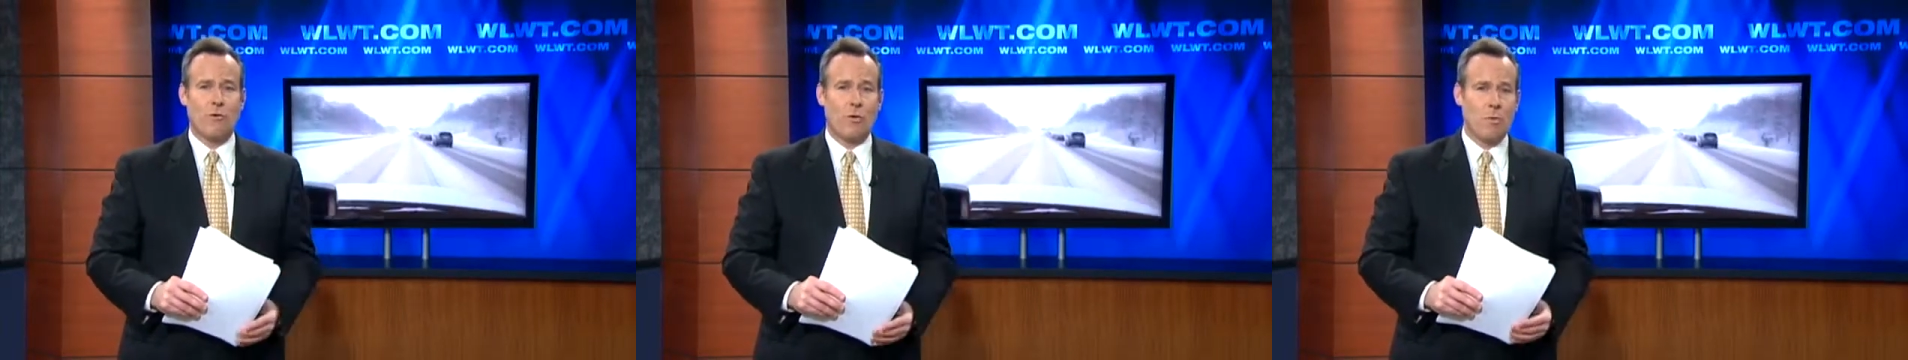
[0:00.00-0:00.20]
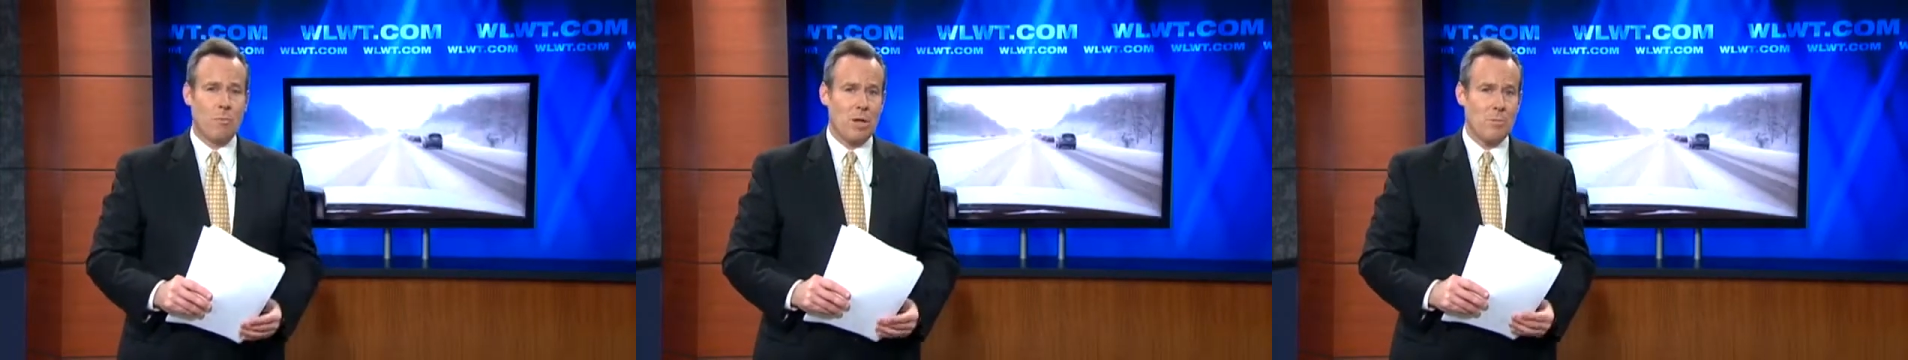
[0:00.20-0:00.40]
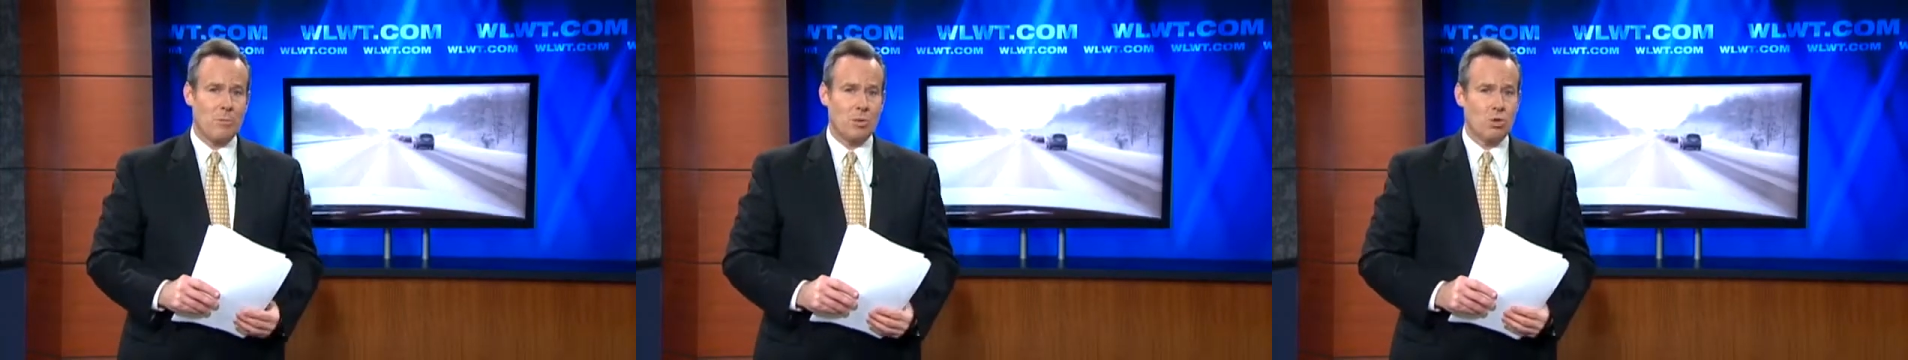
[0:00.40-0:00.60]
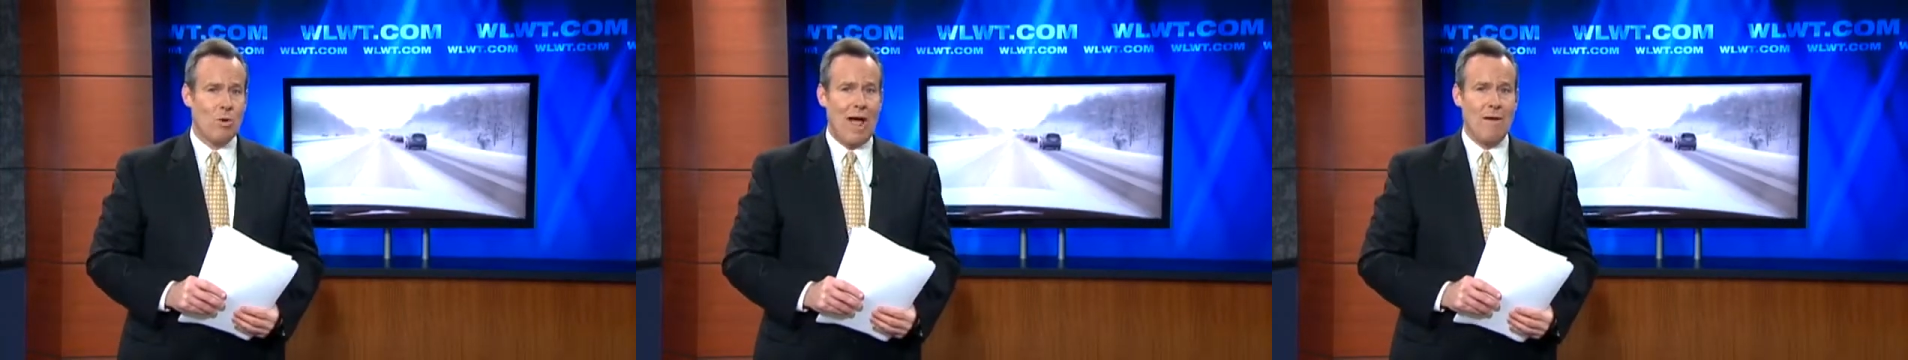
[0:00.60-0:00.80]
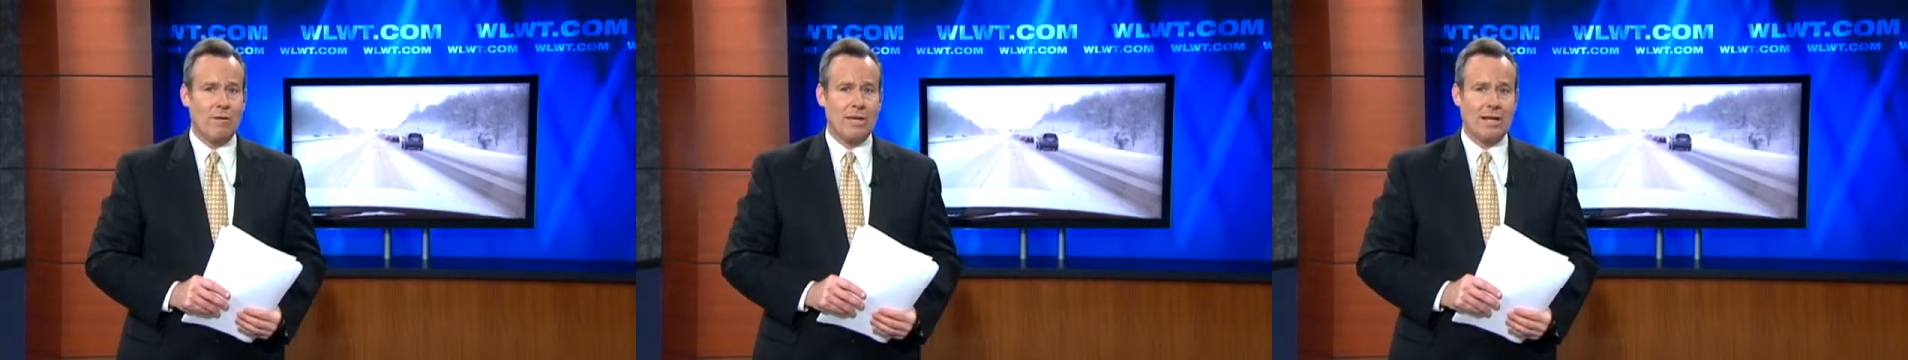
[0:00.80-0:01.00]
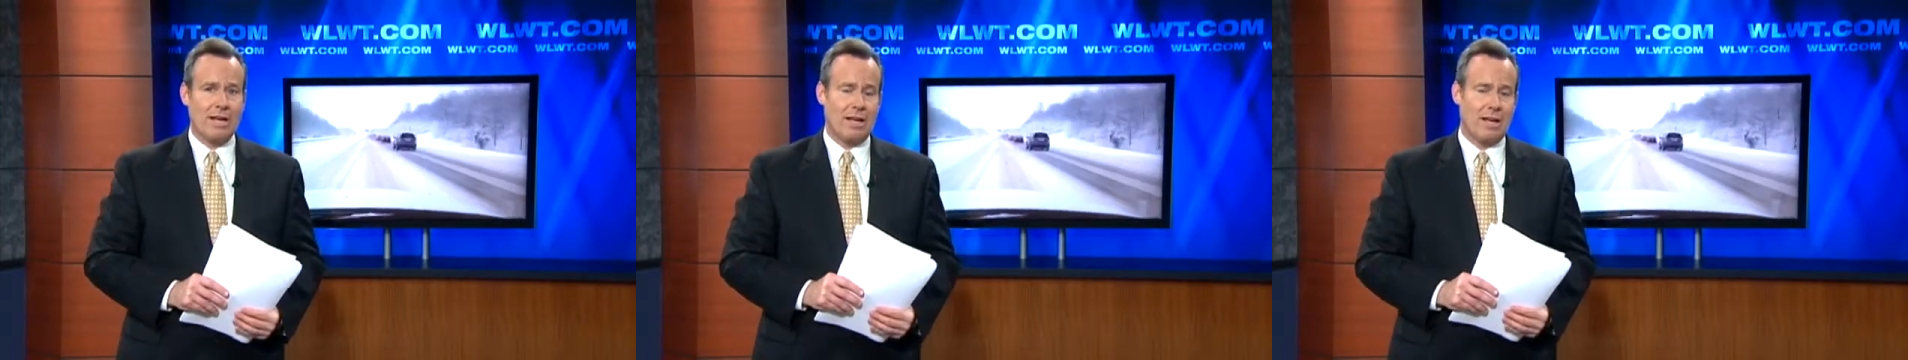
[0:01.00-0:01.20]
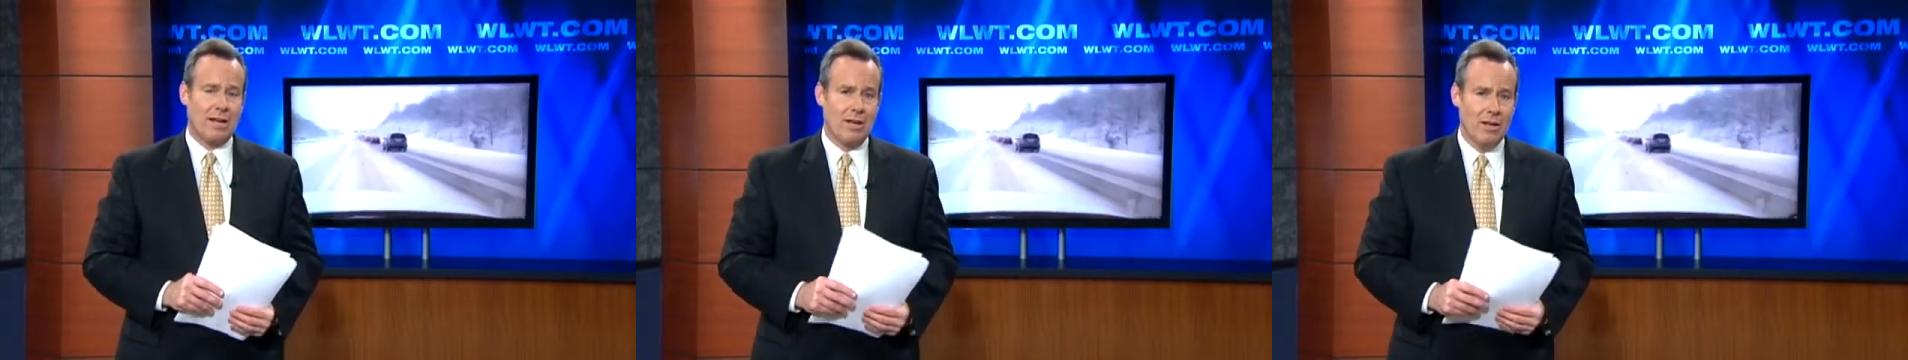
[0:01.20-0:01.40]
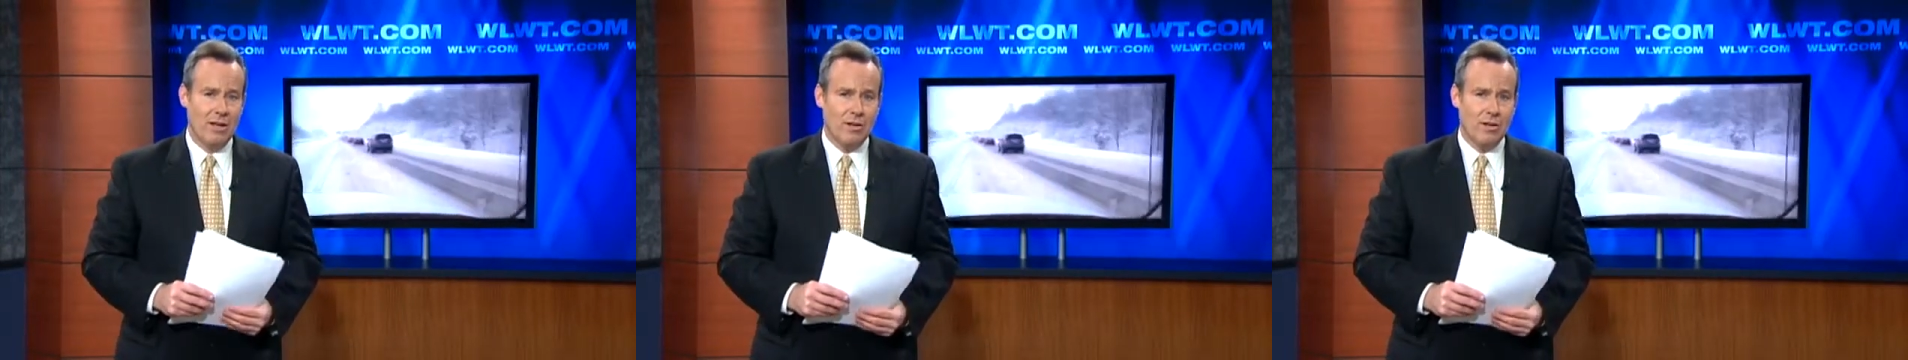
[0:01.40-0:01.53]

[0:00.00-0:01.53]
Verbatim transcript: for people traveling in it.